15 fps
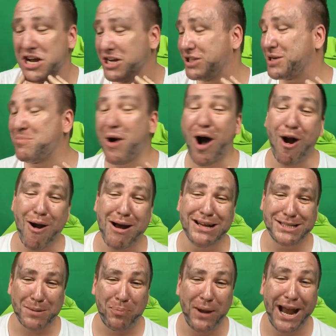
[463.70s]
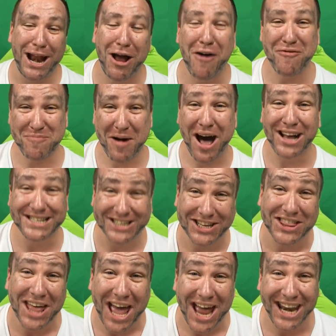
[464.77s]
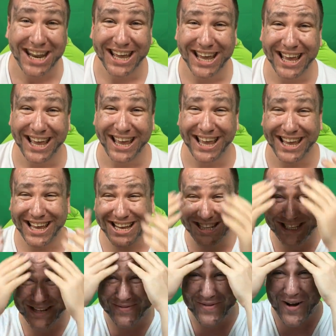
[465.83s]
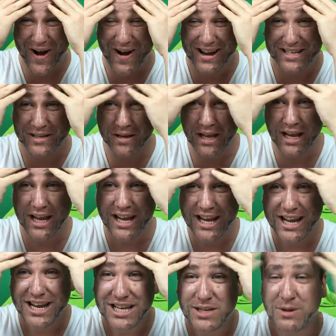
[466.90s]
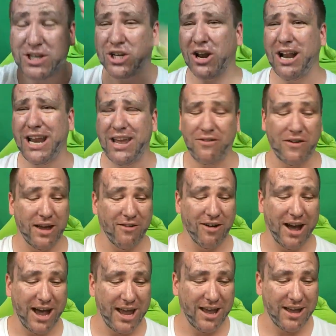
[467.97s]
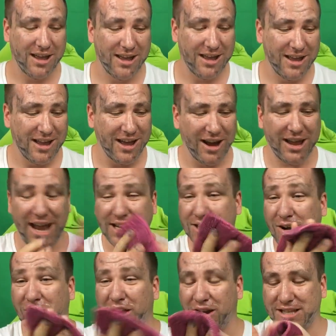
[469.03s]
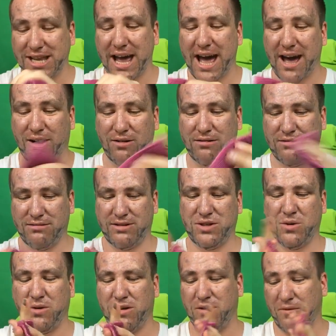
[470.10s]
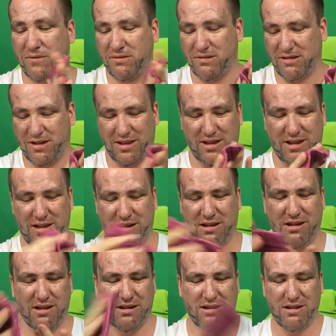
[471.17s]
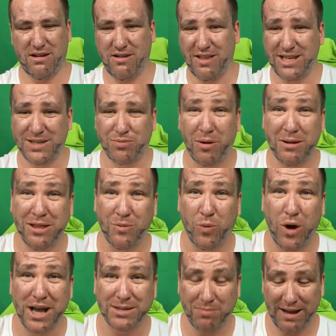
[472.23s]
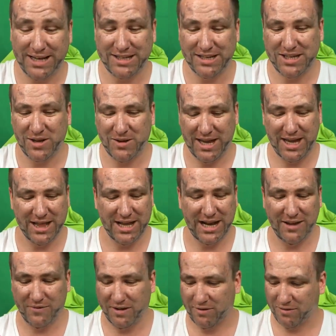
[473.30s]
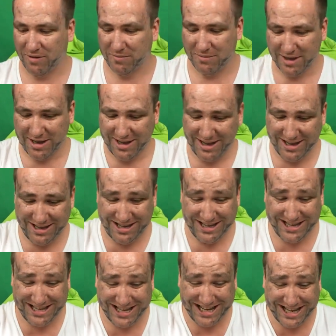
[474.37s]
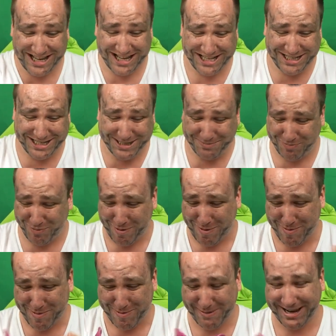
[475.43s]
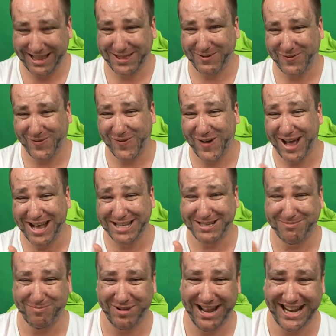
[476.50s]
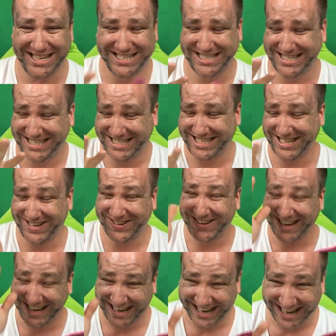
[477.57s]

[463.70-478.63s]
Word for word: Tomorrow is the peel-off mask then. Tomorrow is the... So we just got to leave it, right? Okay, so I got a towel, sort of. Ugh. This is probably the worst place to do it in the living room. This is probably the worst place to do it.